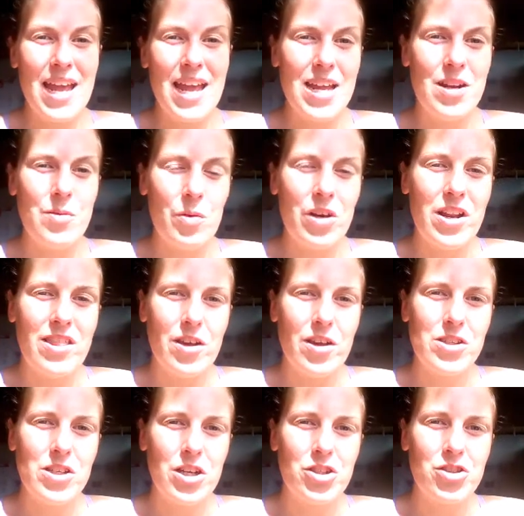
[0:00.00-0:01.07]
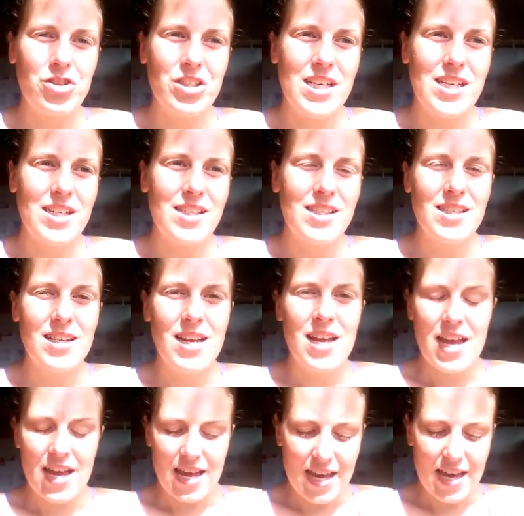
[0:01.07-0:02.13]
in one of those countries
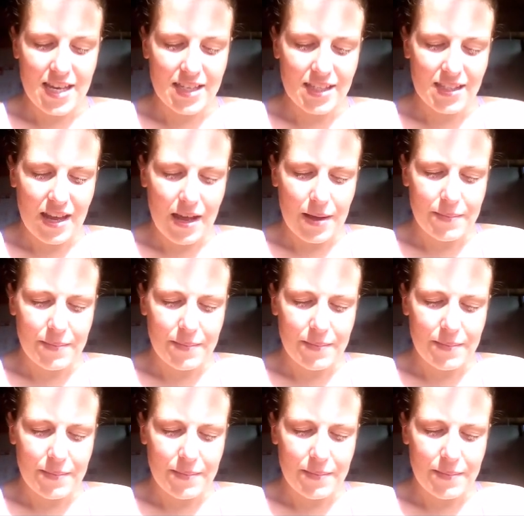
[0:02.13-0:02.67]
is